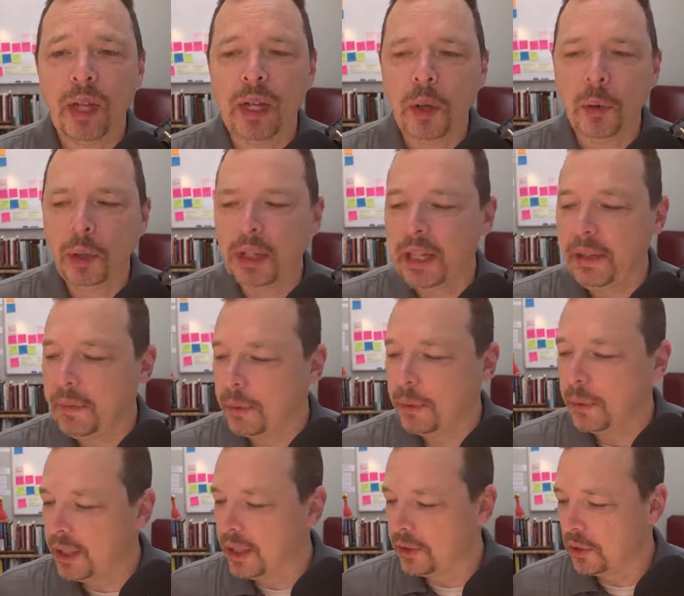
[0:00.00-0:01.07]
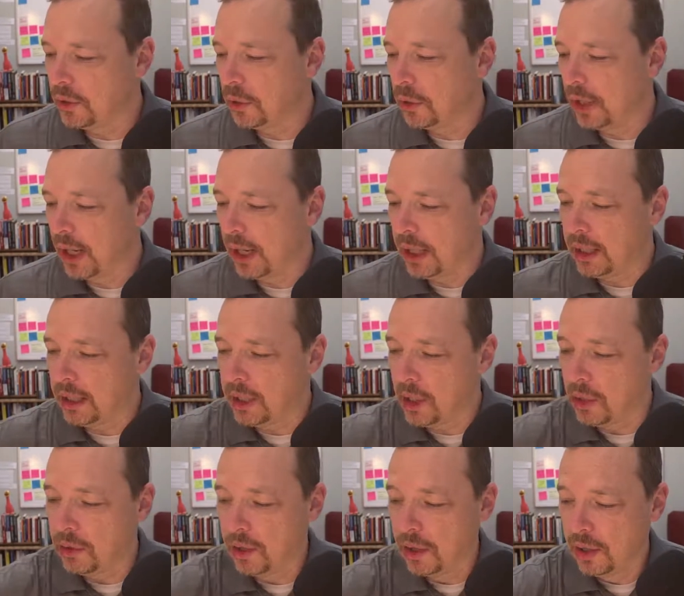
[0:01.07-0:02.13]
Now, I want to leave you with this story. I, you
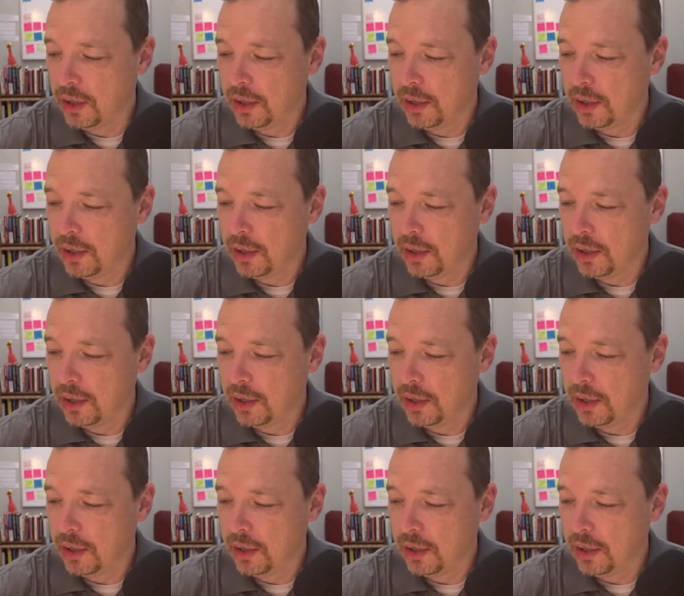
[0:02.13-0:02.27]
know,